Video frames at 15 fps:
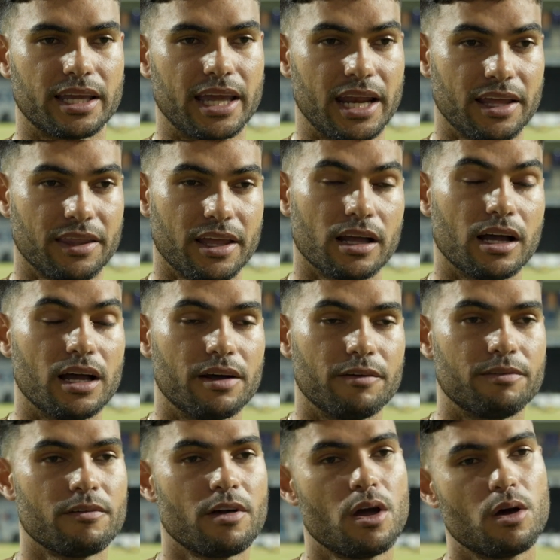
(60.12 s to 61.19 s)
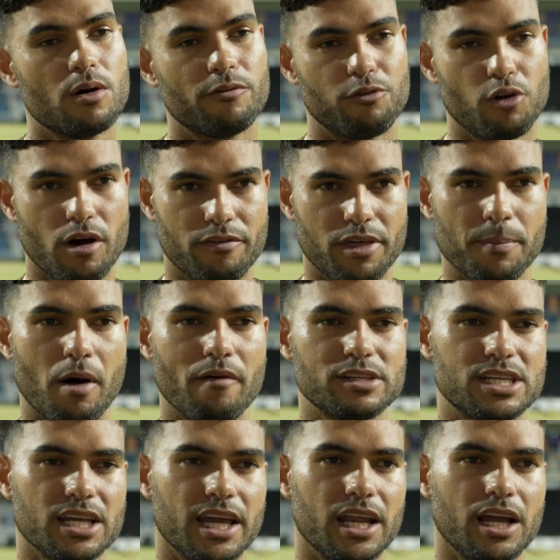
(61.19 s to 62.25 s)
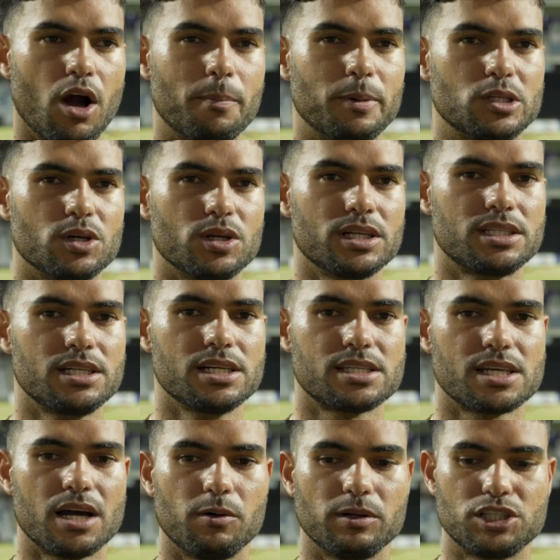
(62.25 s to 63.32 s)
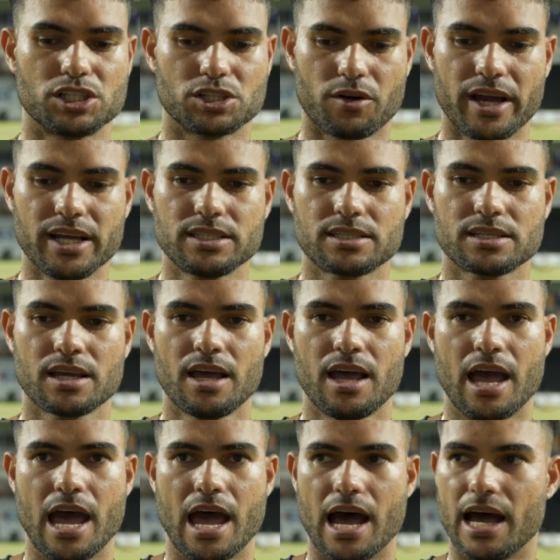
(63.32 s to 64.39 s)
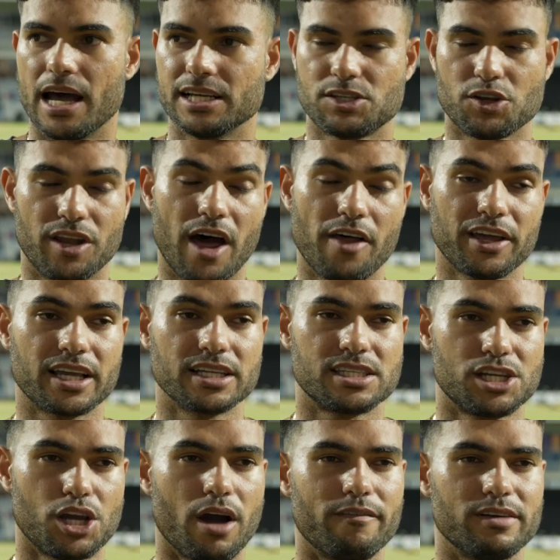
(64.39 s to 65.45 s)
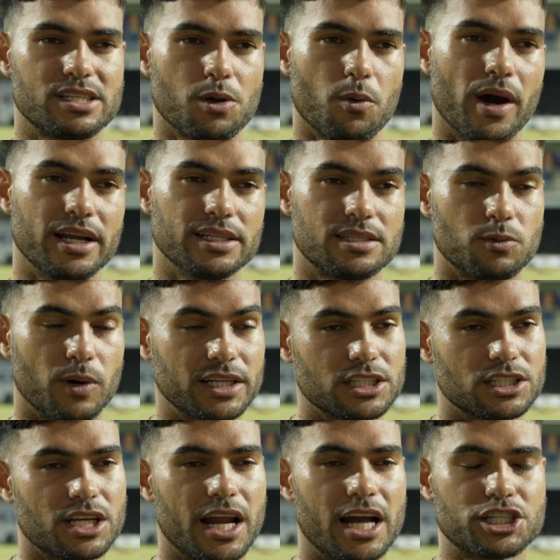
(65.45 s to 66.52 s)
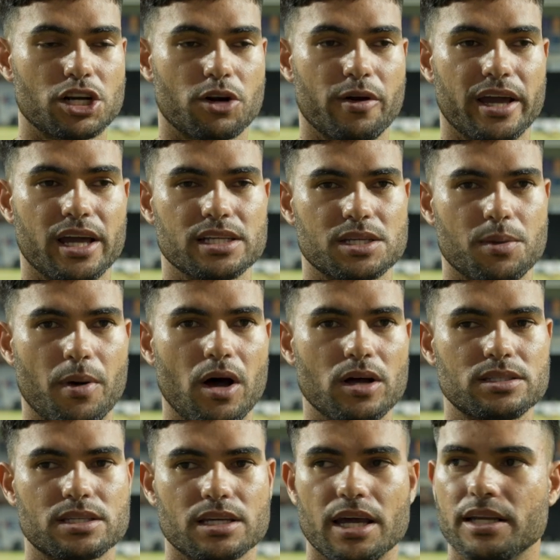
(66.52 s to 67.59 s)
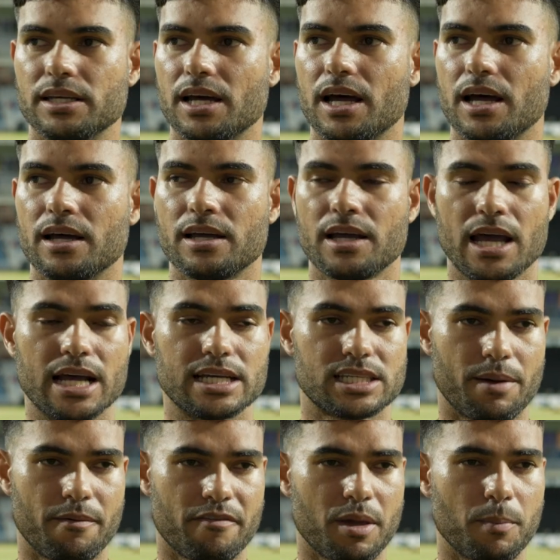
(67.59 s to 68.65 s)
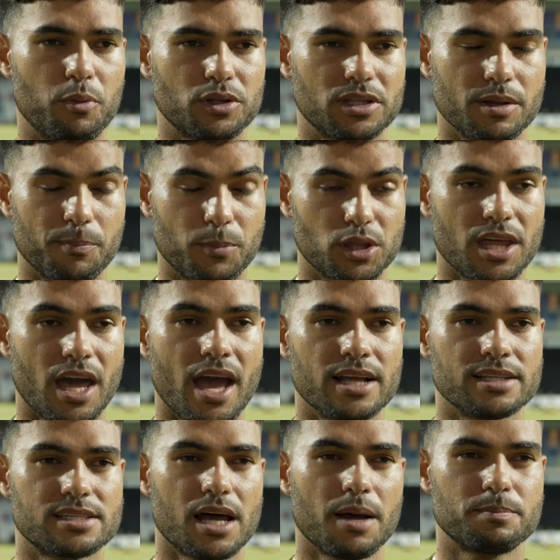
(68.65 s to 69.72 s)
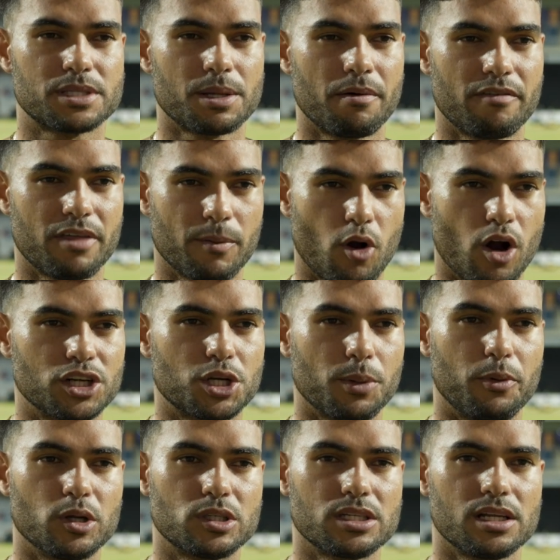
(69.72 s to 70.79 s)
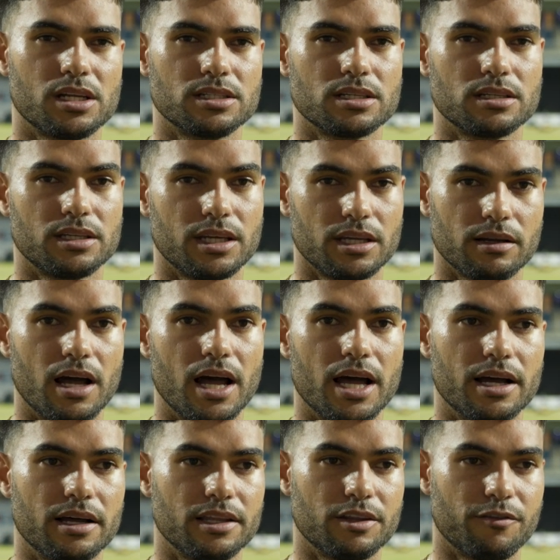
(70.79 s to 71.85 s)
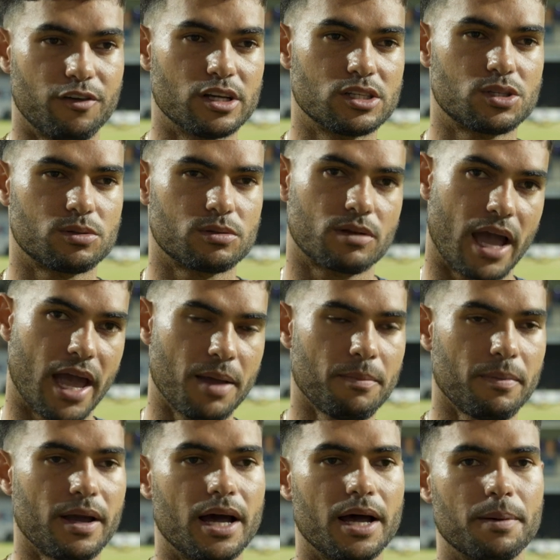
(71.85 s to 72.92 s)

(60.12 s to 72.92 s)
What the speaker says: getting a few of them obviously getting opportunities, which is great. So now they can see obviously what international cricket is about, and some of them put their hands up, some of them contributed in the first game,